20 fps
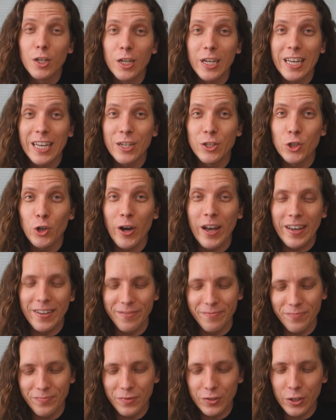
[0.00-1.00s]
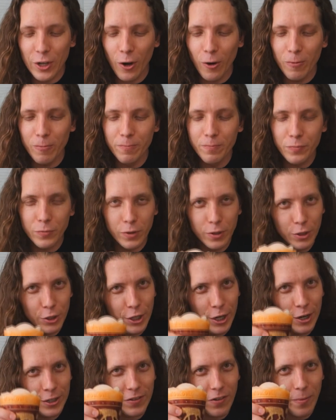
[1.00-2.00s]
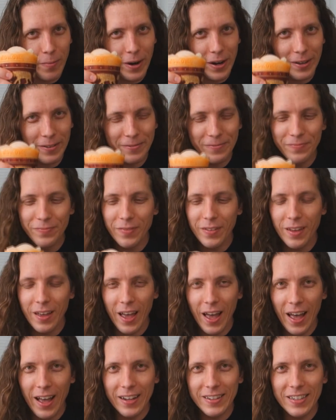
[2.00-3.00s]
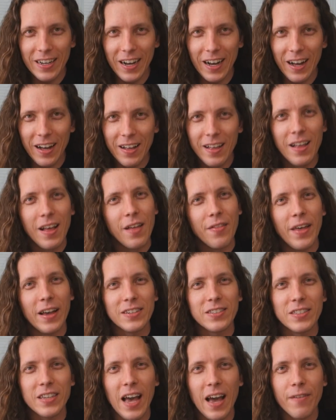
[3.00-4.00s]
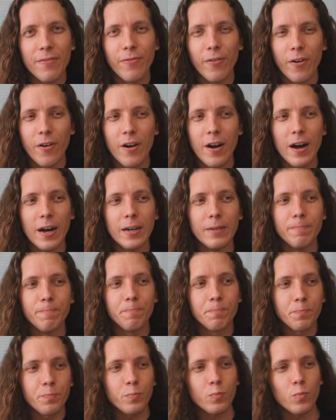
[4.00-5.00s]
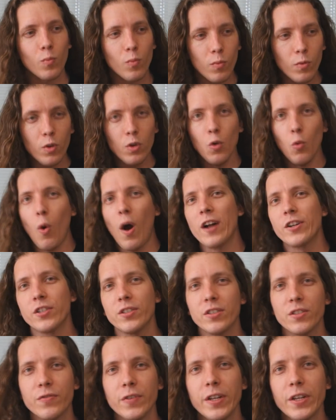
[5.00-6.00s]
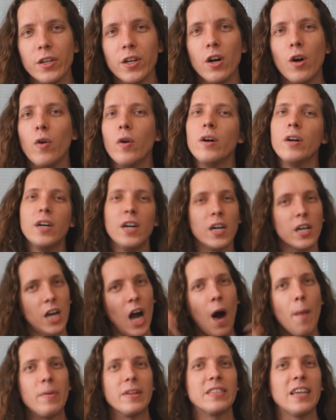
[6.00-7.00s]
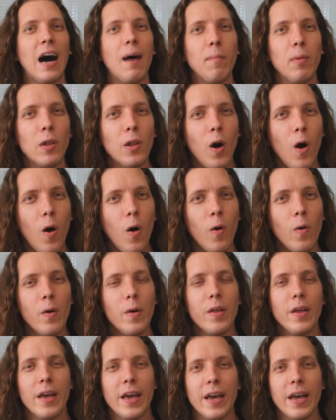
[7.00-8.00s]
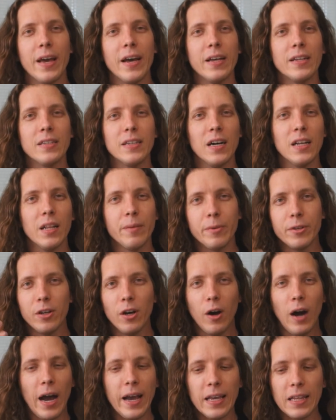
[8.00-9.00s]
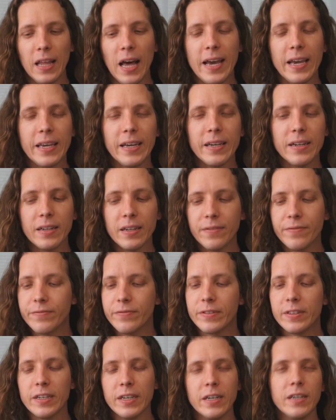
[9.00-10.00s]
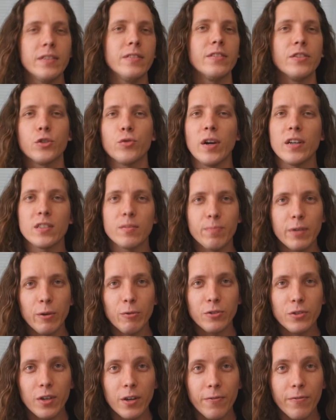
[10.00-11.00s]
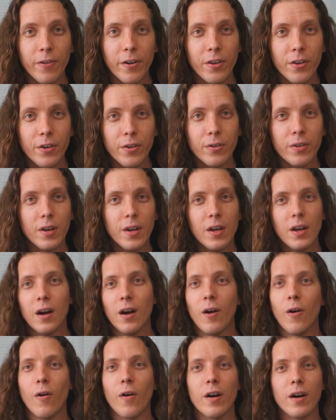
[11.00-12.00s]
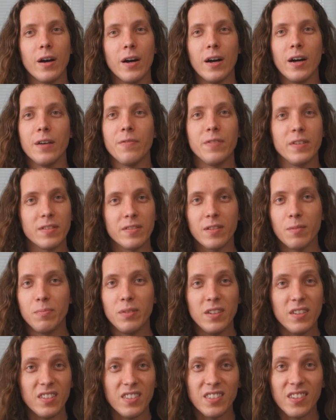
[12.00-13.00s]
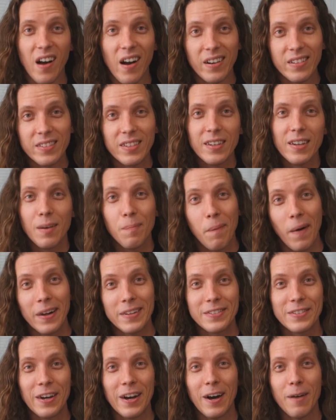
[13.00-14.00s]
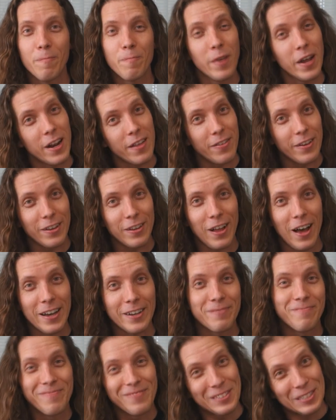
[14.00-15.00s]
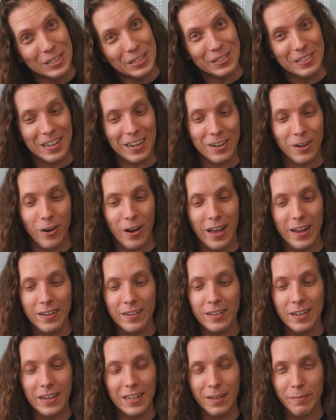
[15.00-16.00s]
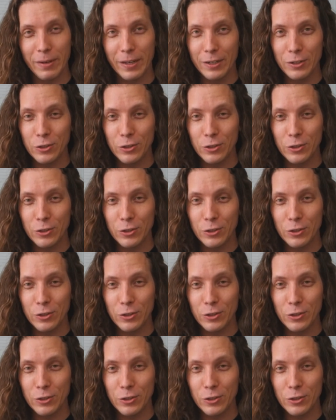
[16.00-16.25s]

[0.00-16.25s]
enjoy it. So cheers, everybody. And thanks again for watching this video. Comment down below and let me know how you like it, if this recipe was good for you, or if it completely sucked. But anything you like, just go ahead and let me